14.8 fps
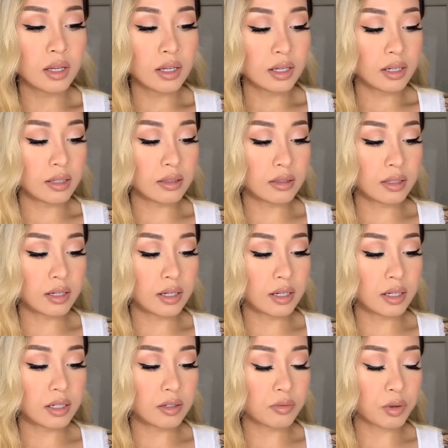And
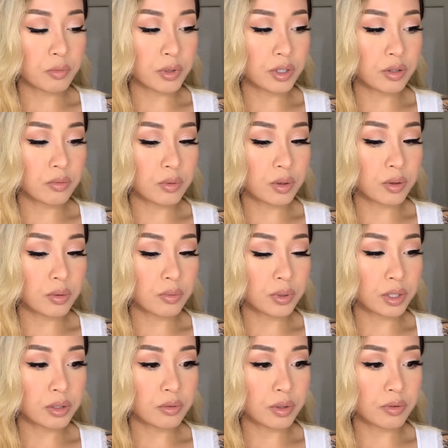then if you're wondering, well, what do
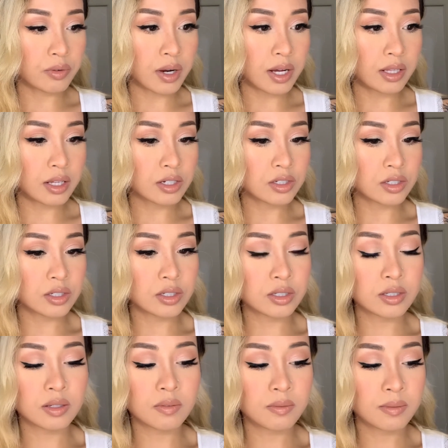you wear for eyelashes?
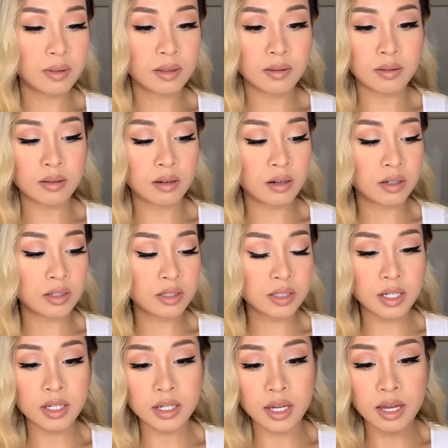
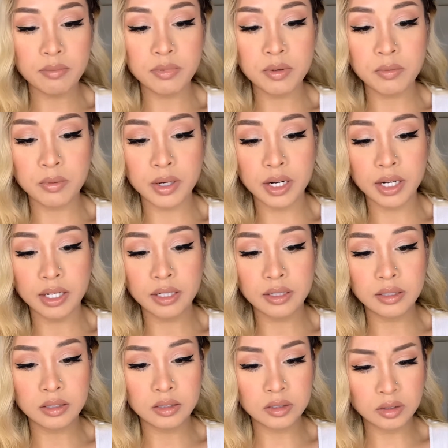Honestly, I've been wearing,
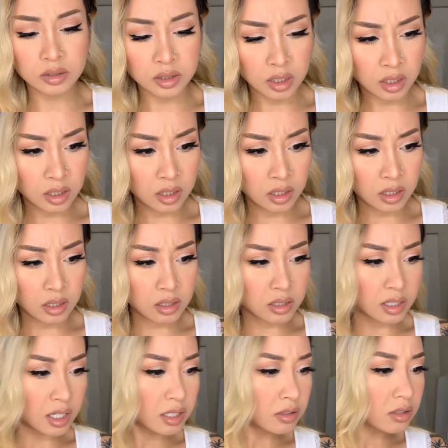
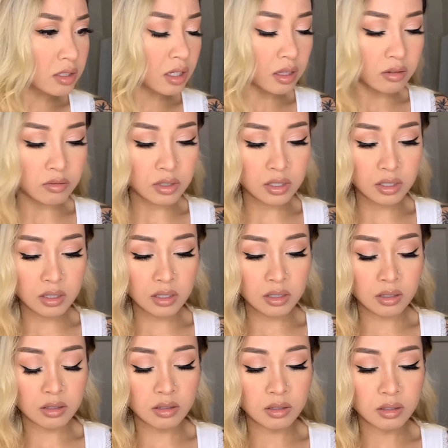no, this other one?
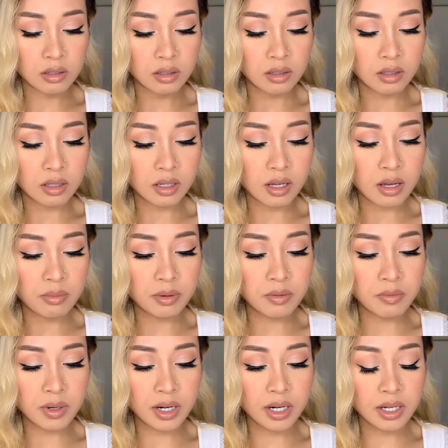I've been
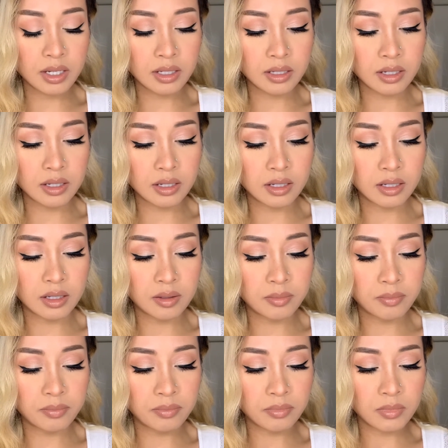wearing
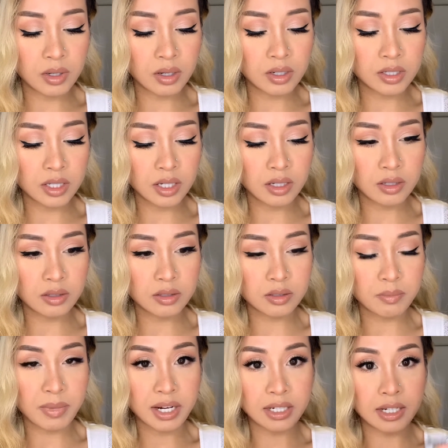Ardell's
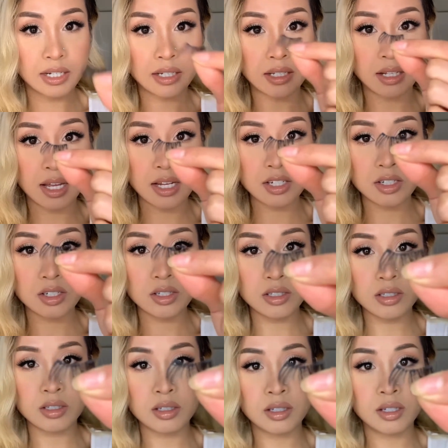magnetic
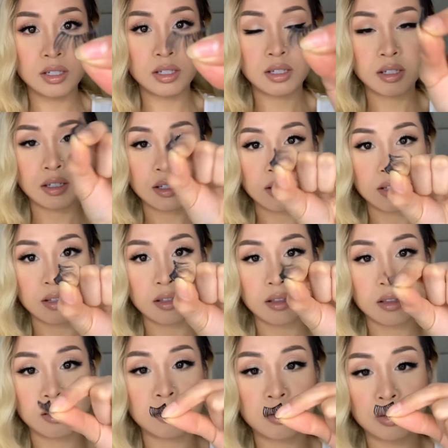lashes.
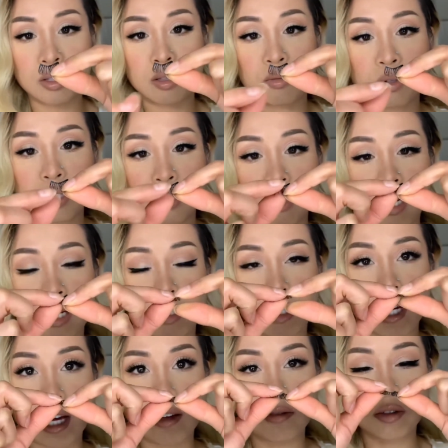Literally the ones that you
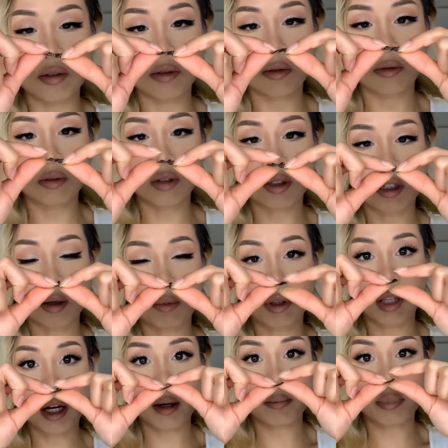have to double
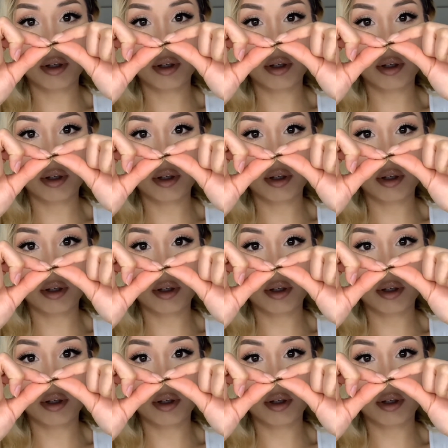up